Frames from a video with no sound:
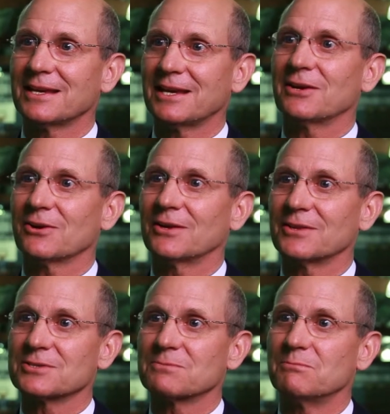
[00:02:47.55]
here on
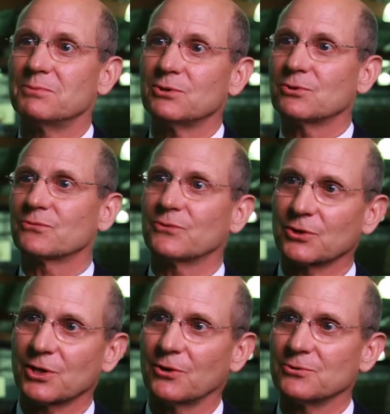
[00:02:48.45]
this beautiful
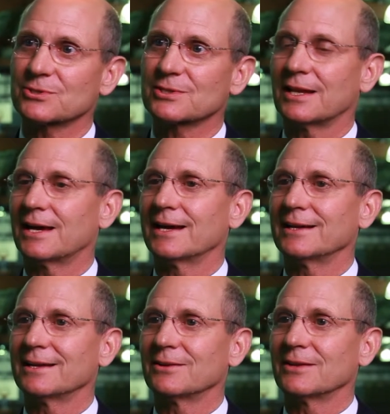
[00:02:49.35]

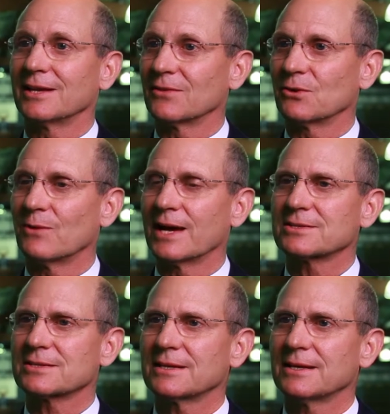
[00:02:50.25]
coastline in the
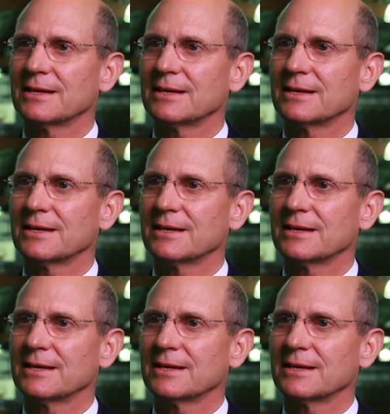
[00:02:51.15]
West.